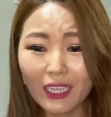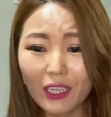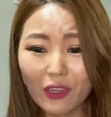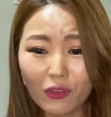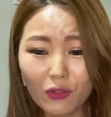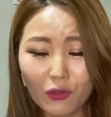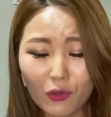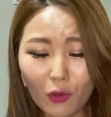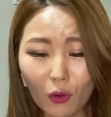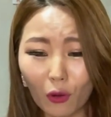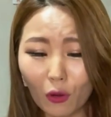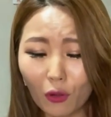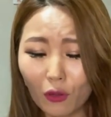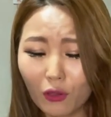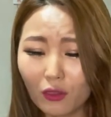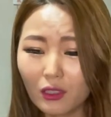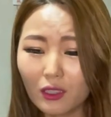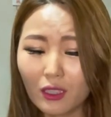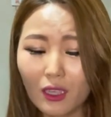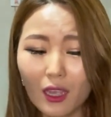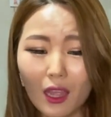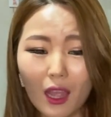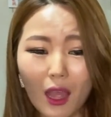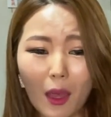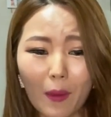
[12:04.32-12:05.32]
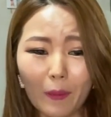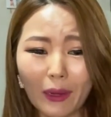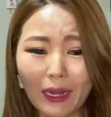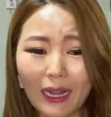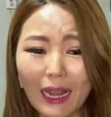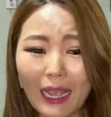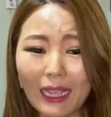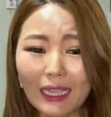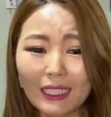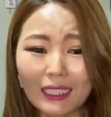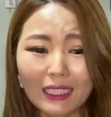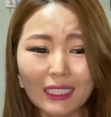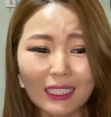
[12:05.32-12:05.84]
years old, but
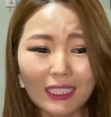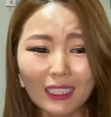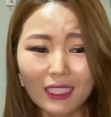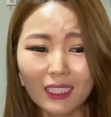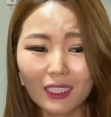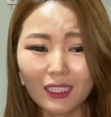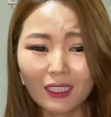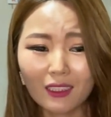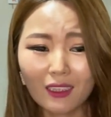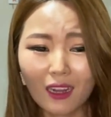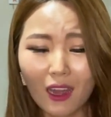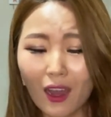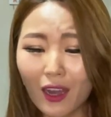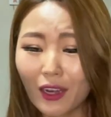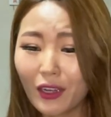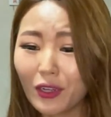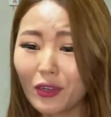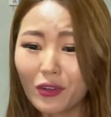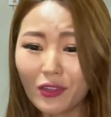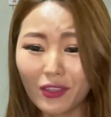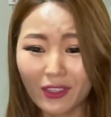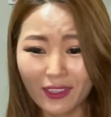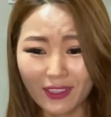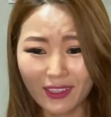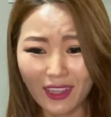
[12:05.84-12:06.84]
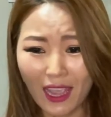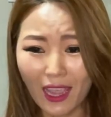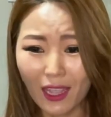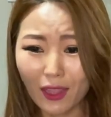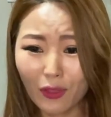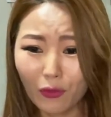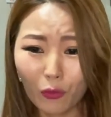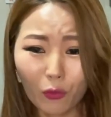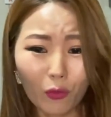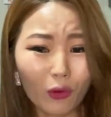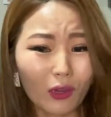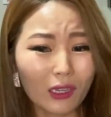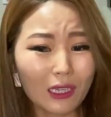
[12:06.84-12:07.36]
I mm-hmm. didn't understand
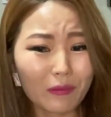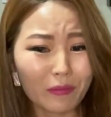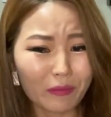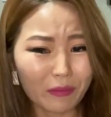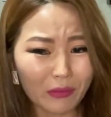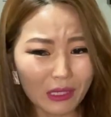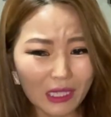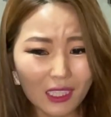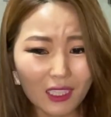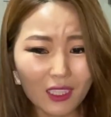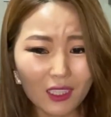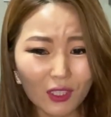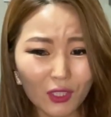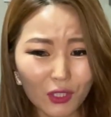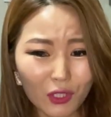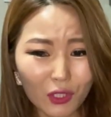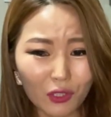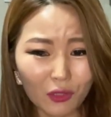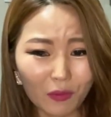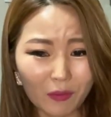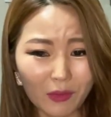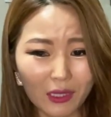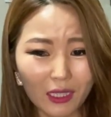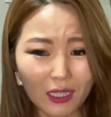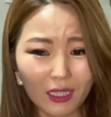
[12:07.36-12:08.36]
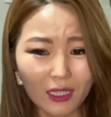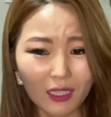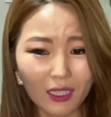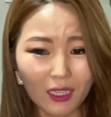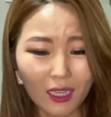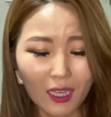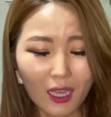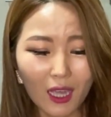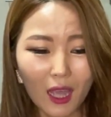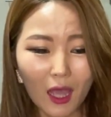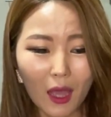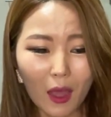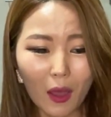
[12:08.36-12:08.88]
what it means to me.
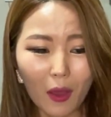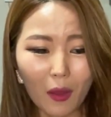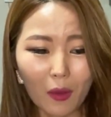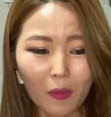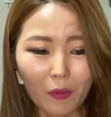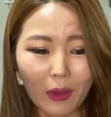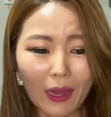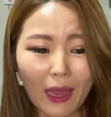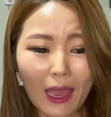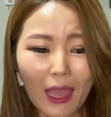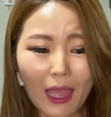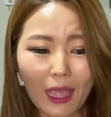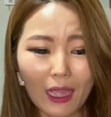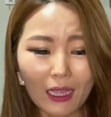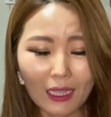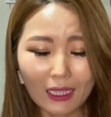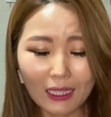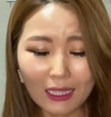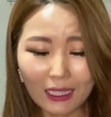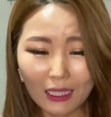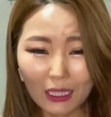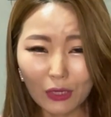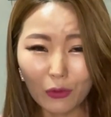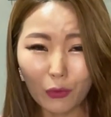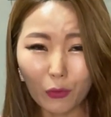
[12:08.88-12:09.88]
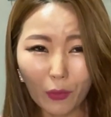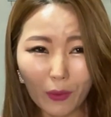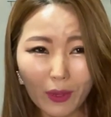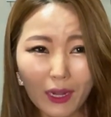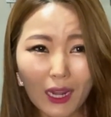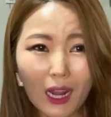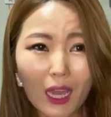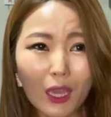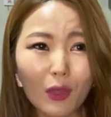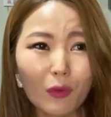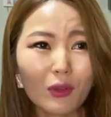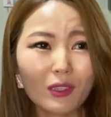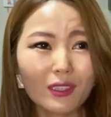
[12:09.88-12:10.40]
But right. when
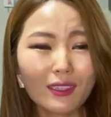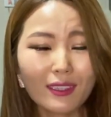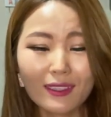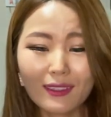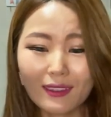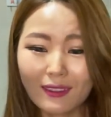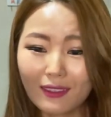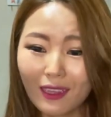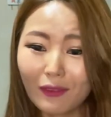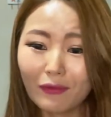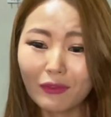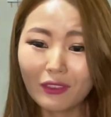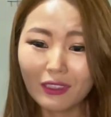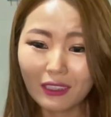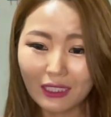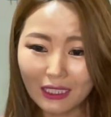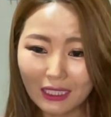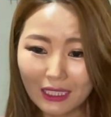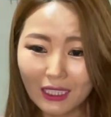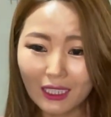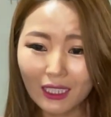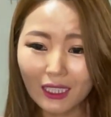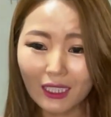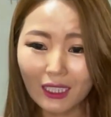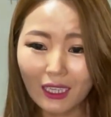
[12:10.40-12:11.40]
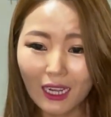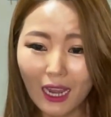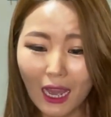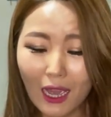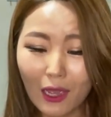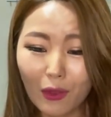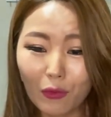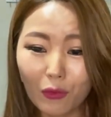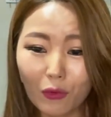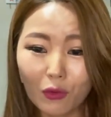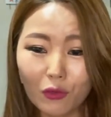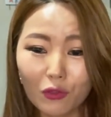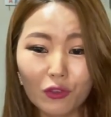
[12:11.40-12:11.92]
I was 17, I
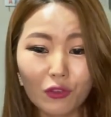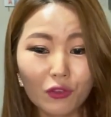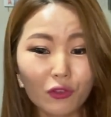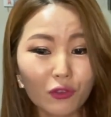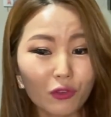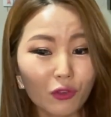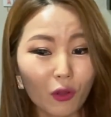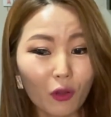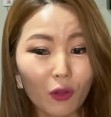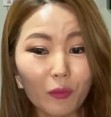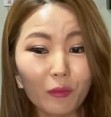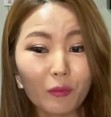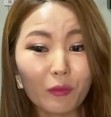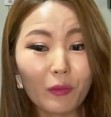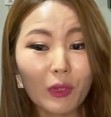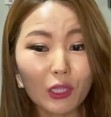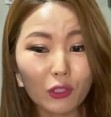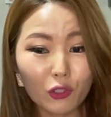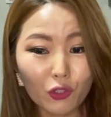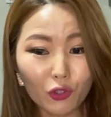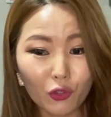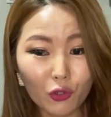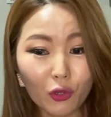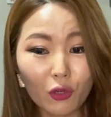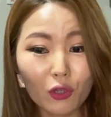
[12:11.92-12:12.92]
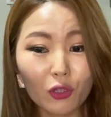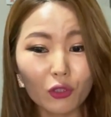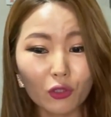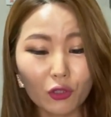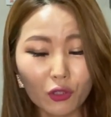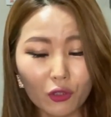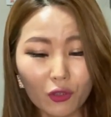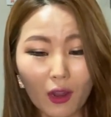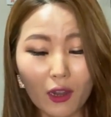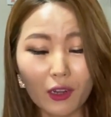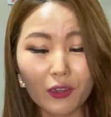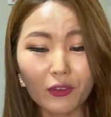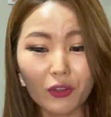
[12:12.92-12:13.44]
was so mature
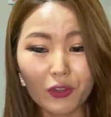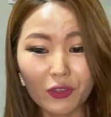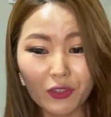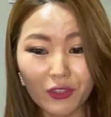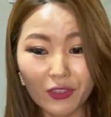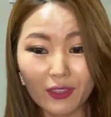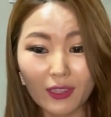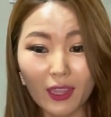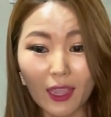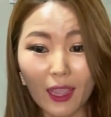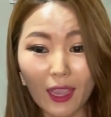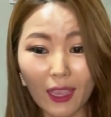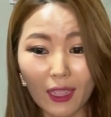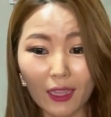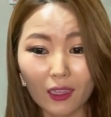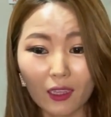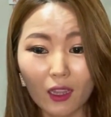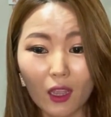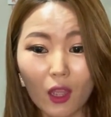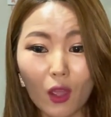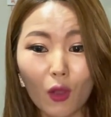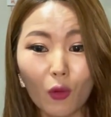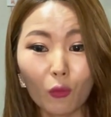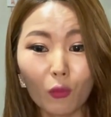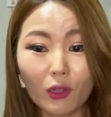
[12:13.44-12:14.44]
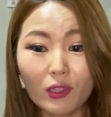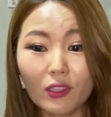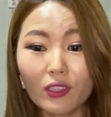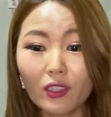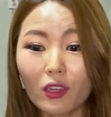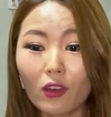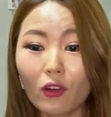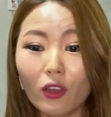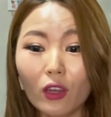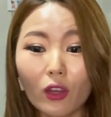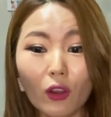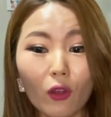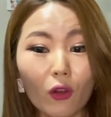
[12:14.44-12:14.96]
to understand what's
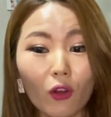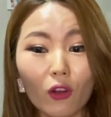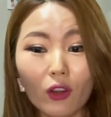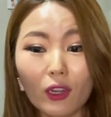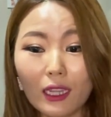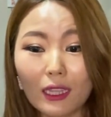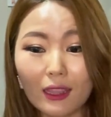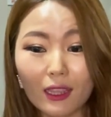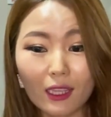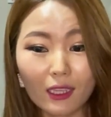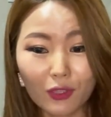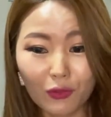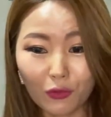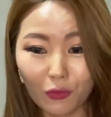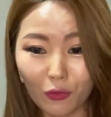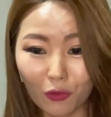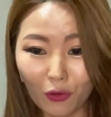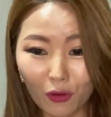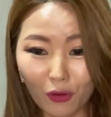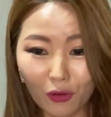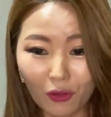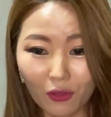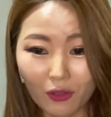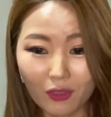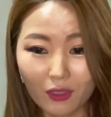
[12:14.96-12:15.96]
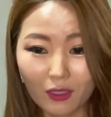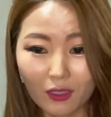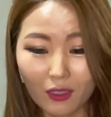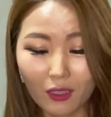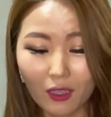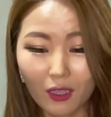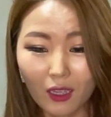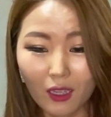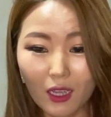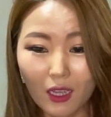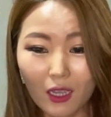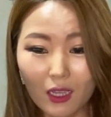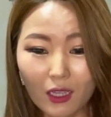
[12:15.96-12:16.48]
going on in this world.
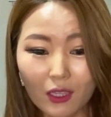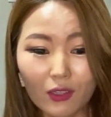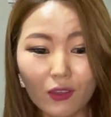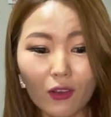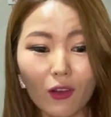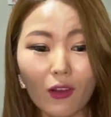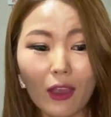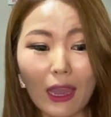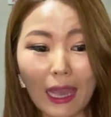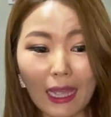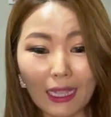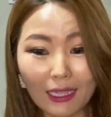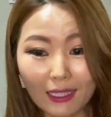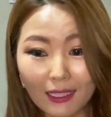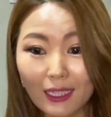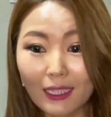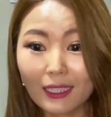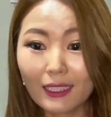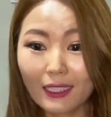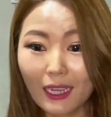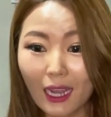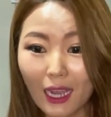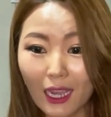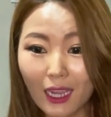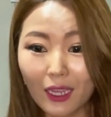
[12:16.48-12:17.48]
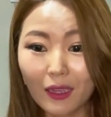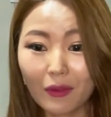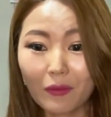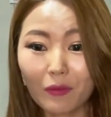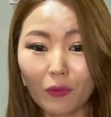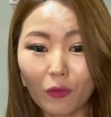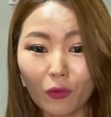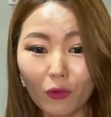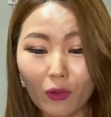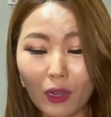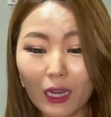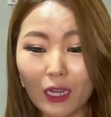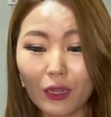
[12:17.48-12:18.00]
So at that time,
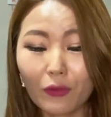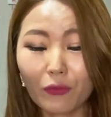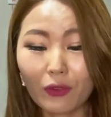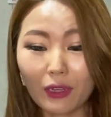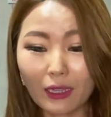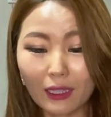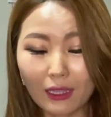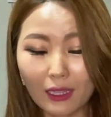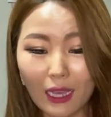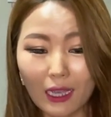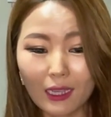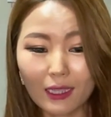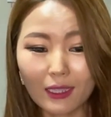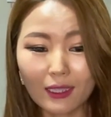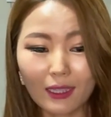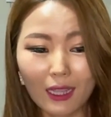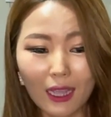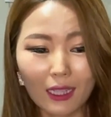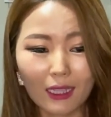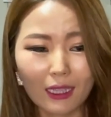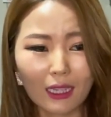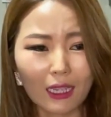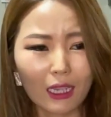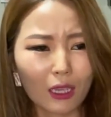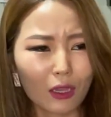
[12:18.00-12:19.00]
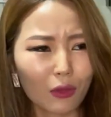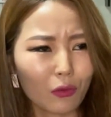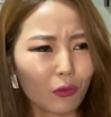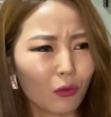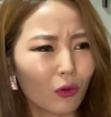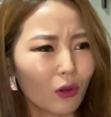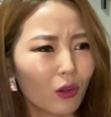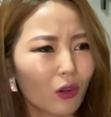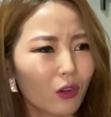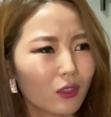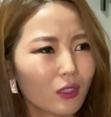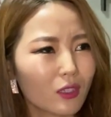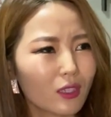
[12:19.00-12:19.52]
what I realized that it
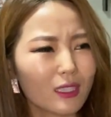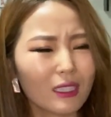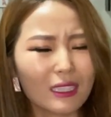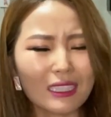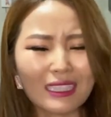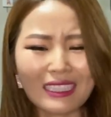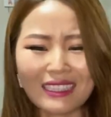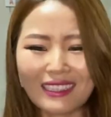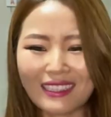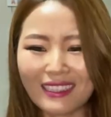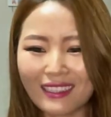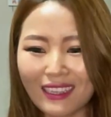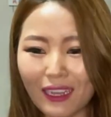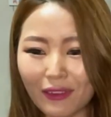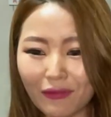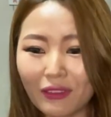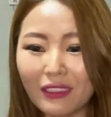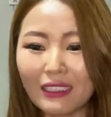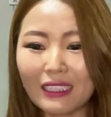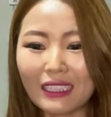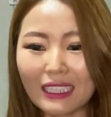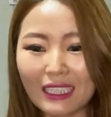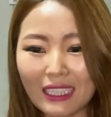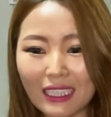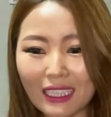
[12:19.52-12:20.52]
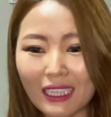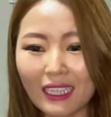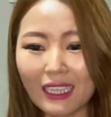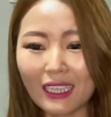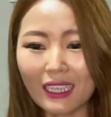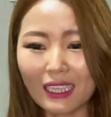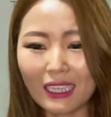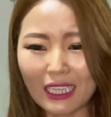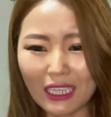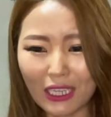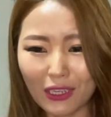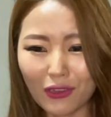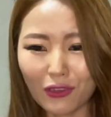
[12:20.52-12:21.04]
was 17
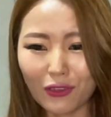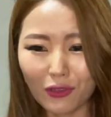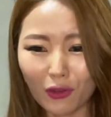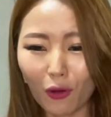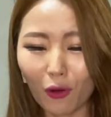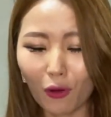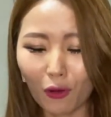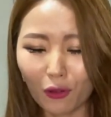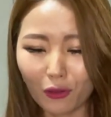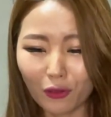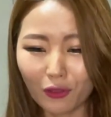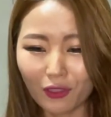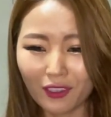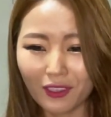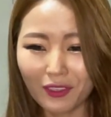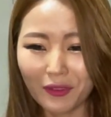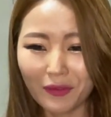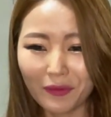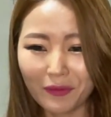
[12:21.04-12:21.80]
years old.